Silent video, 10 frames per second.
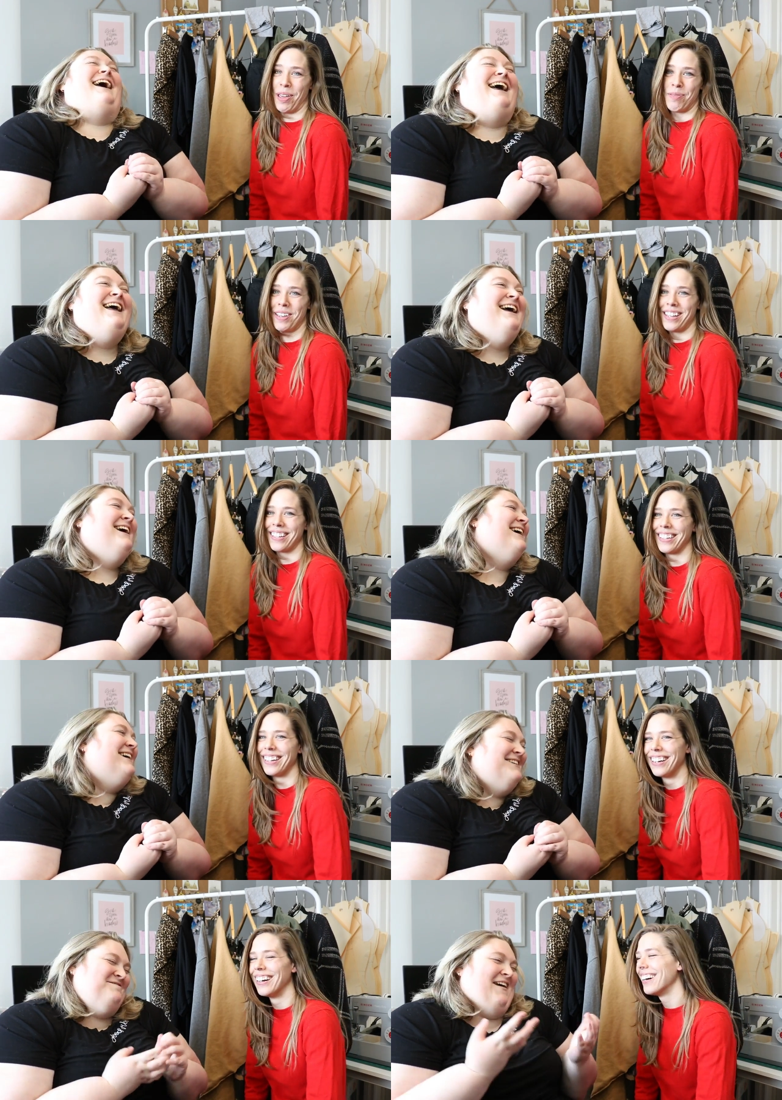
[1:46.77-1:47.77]
Speaker 1: maybe.
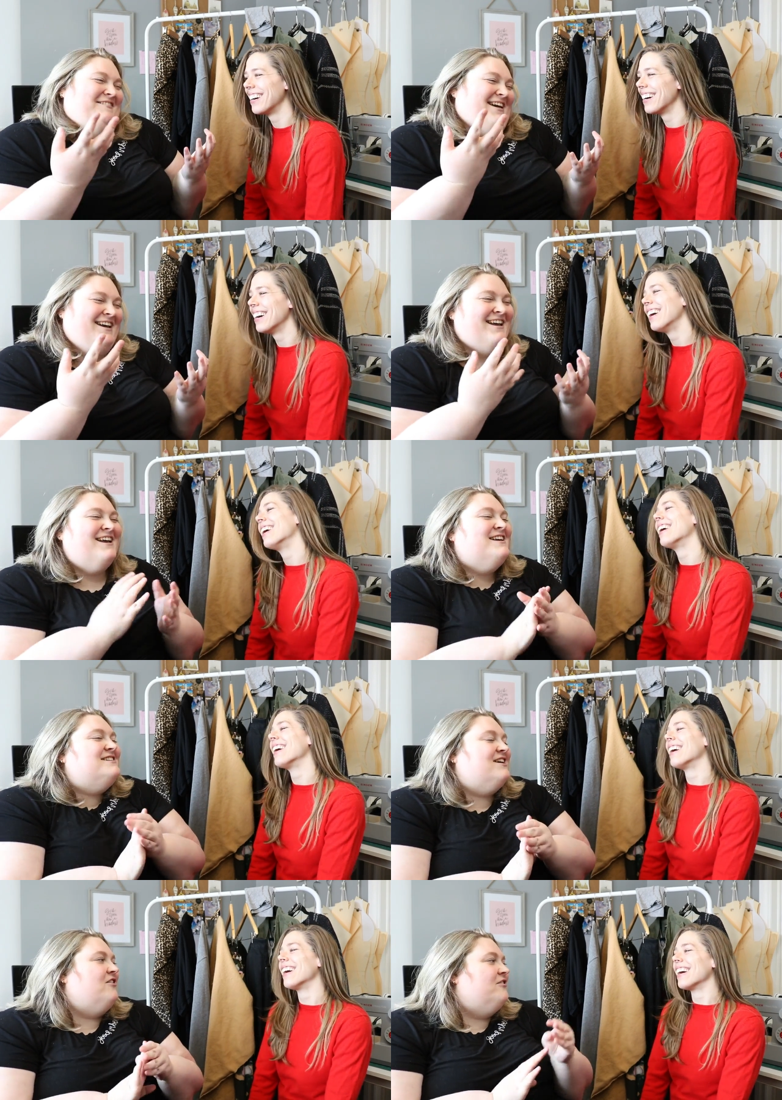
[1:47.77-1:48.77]
Maybe.
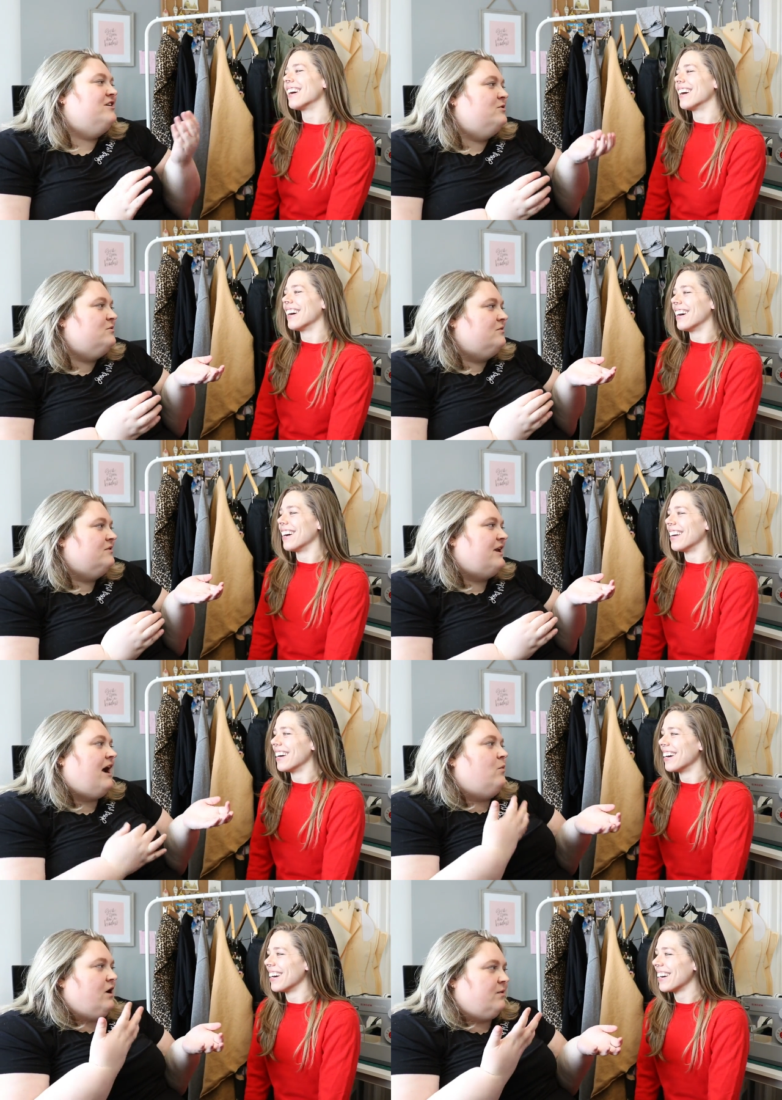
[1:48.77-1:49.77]
So you
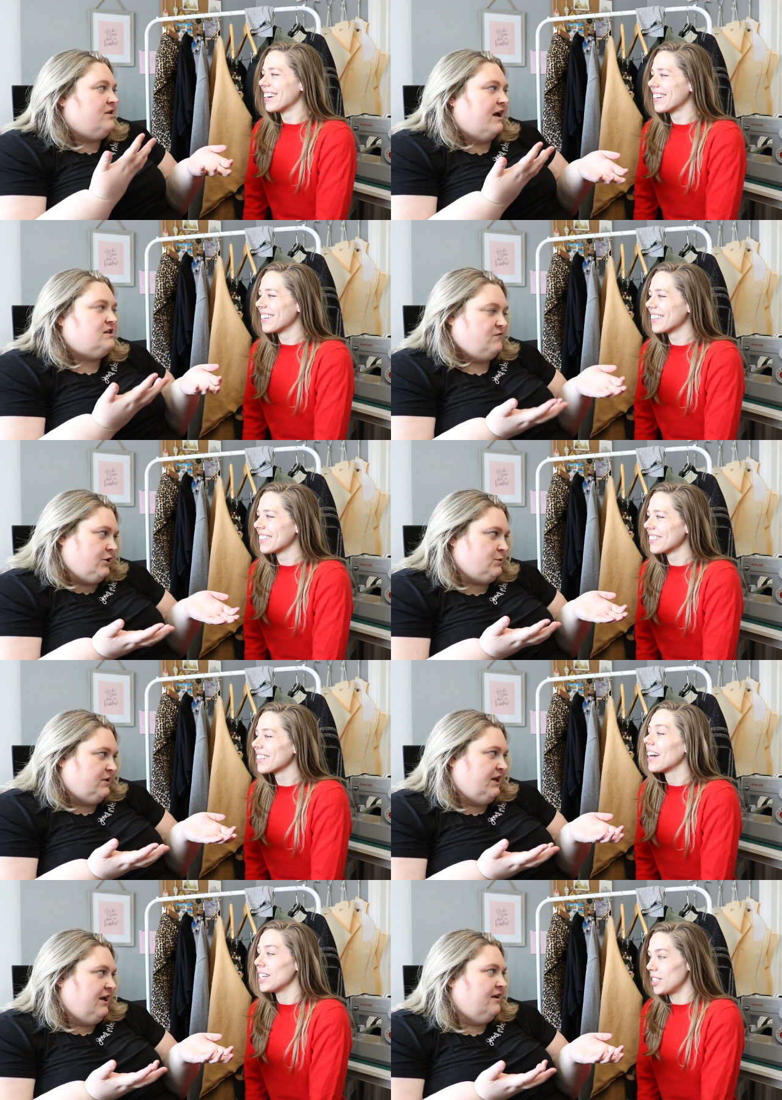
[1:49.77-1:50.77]
now work with clients
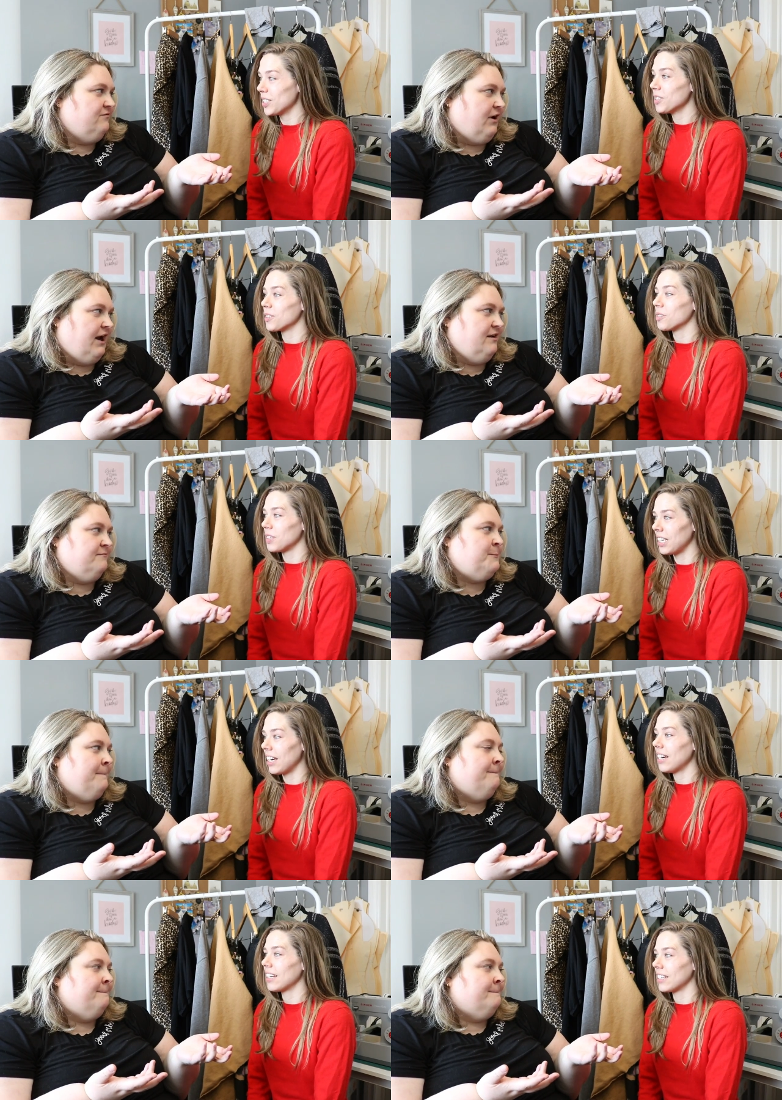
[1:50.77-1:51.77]
virtually. I do. Right?
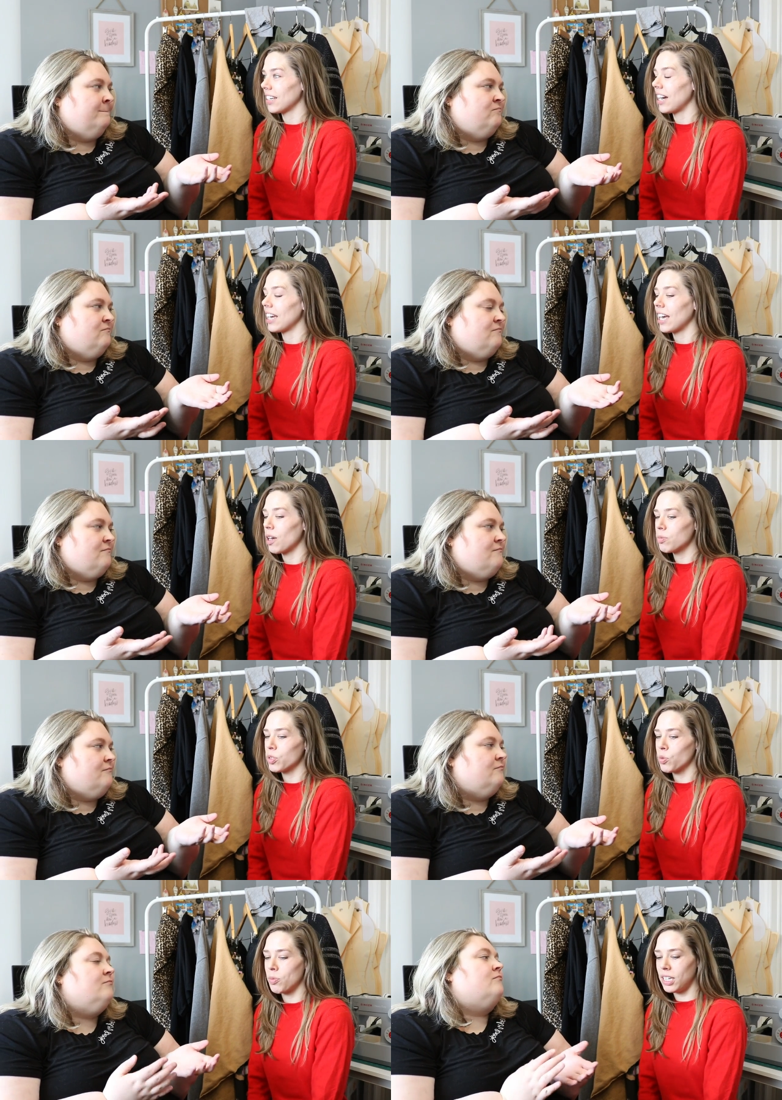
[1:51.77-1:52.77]
Speaker 2: Yeah, I
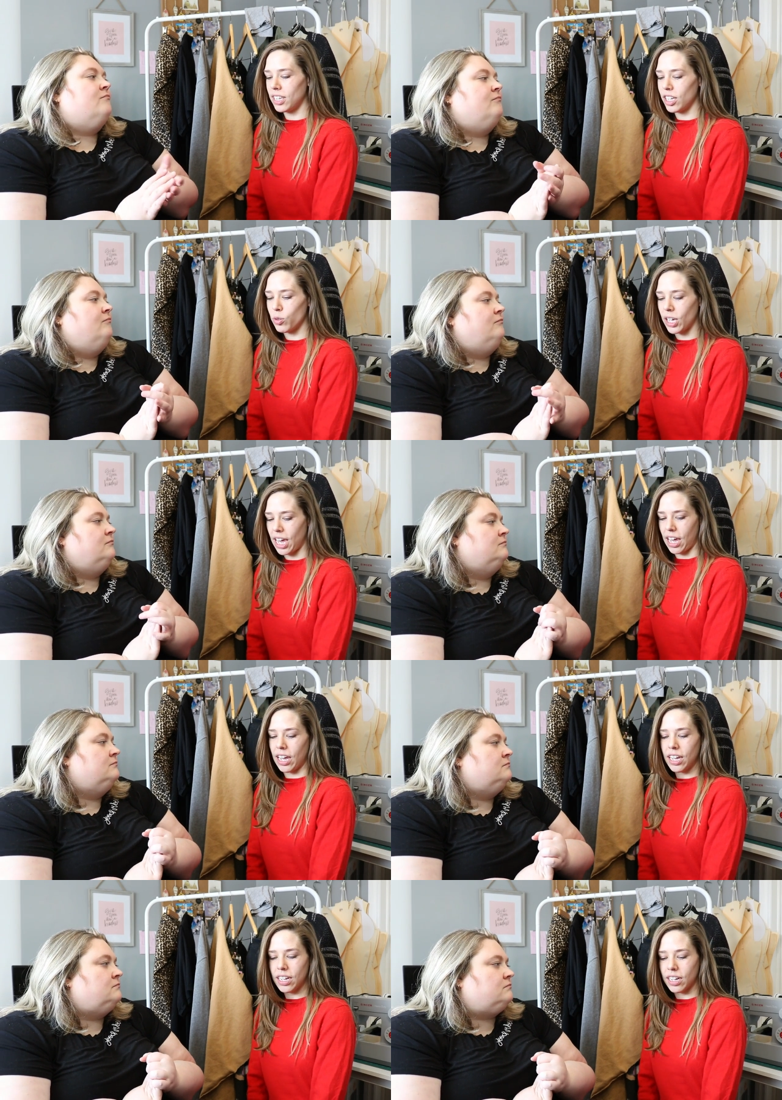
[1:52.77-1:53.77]
helped a woman in the
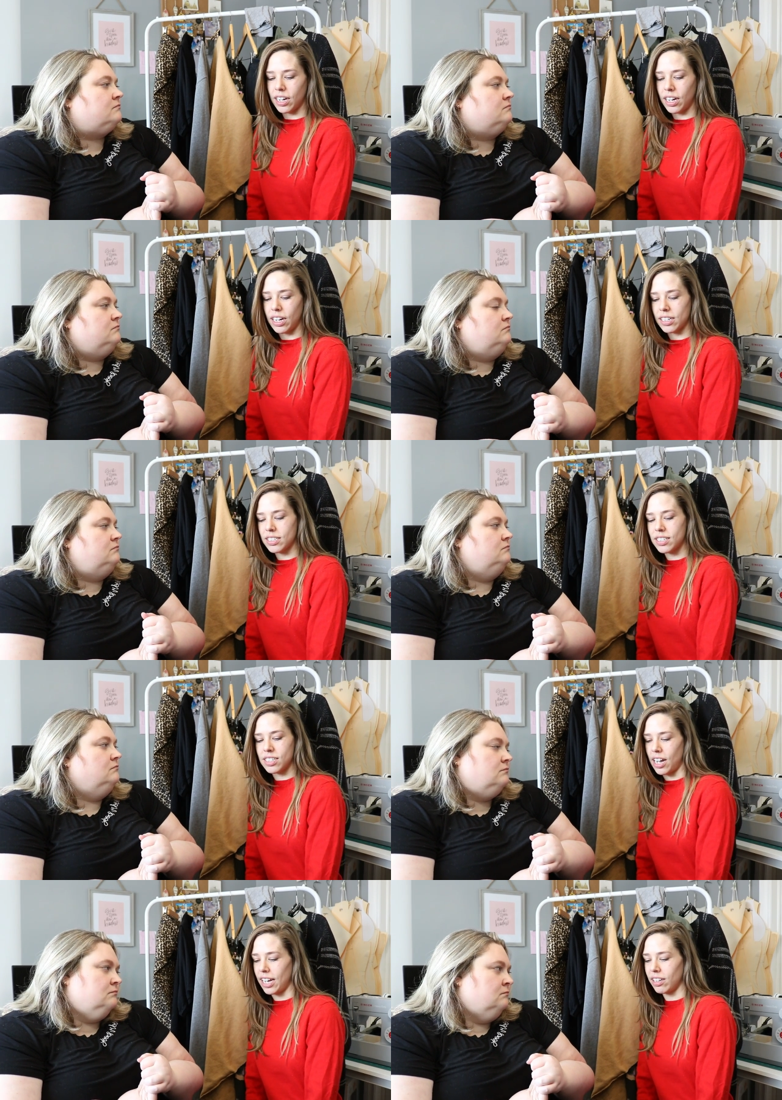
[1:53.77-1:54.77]
UK uh,
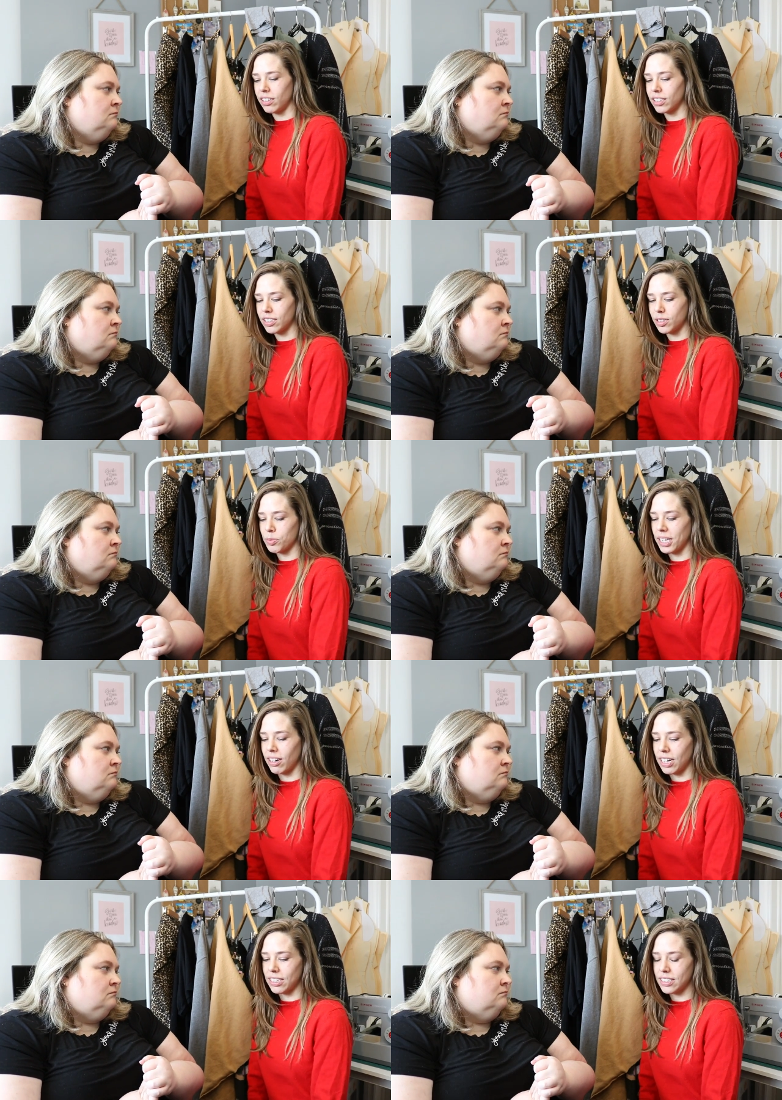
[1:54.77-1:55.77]
style. Oh my
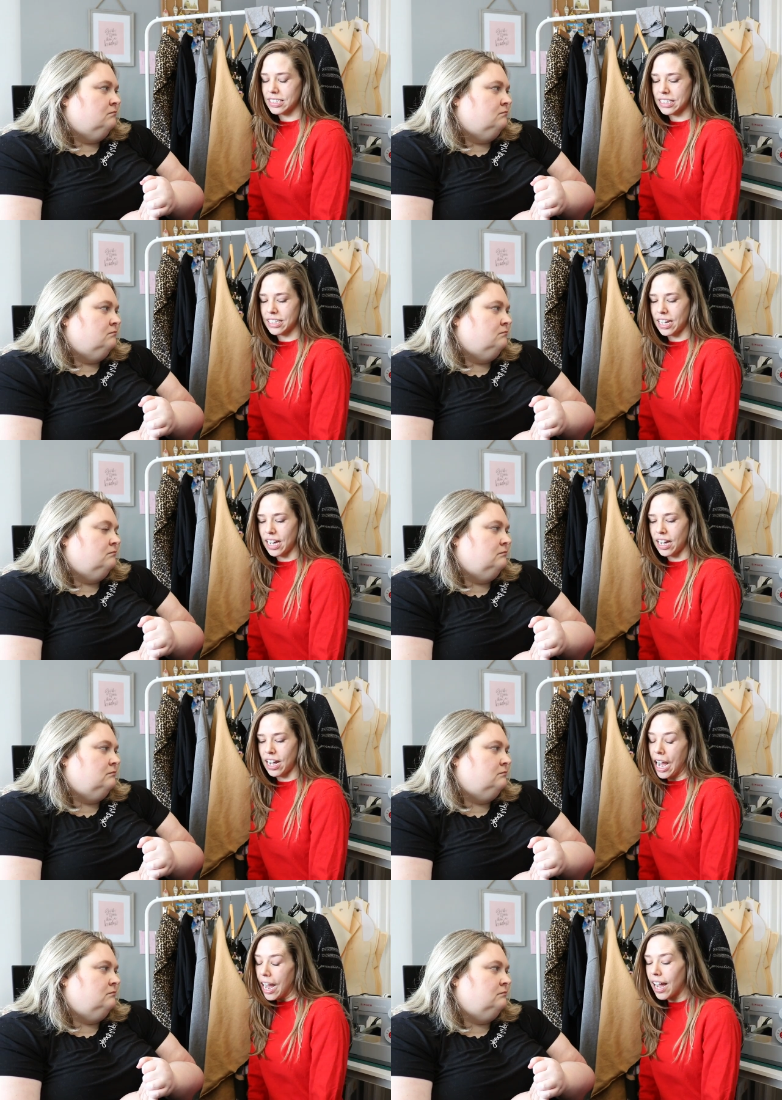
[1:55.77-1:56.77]
god,
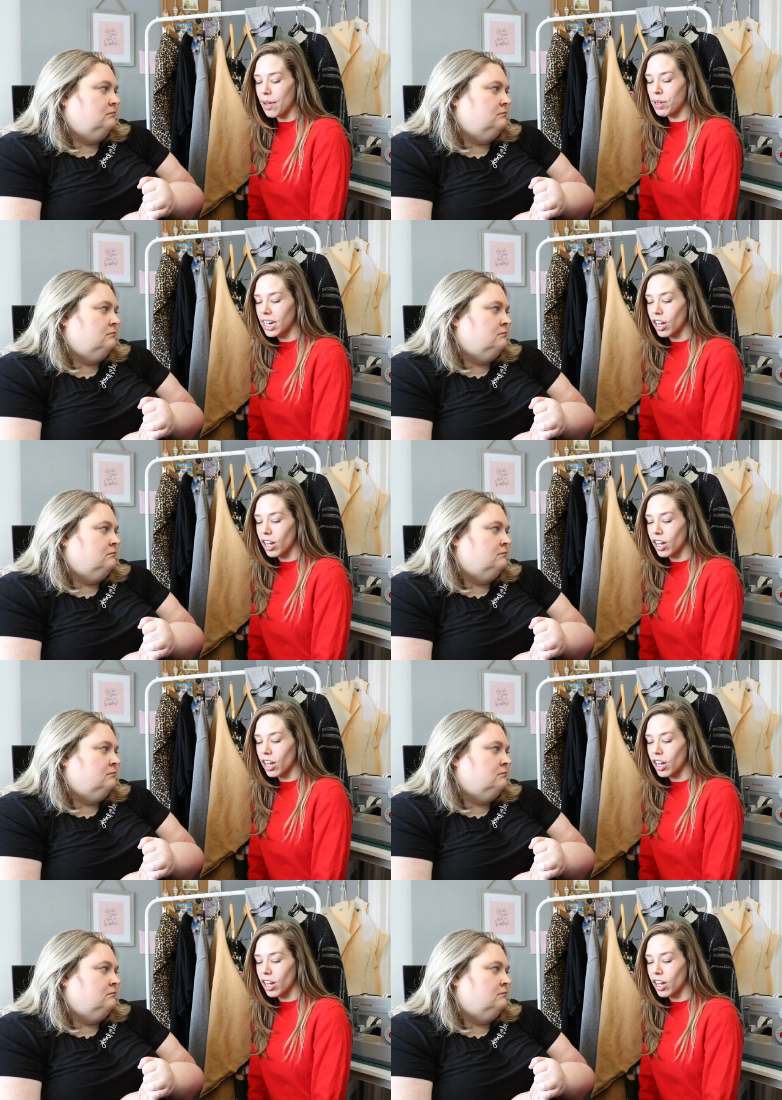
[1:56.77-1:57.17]
I made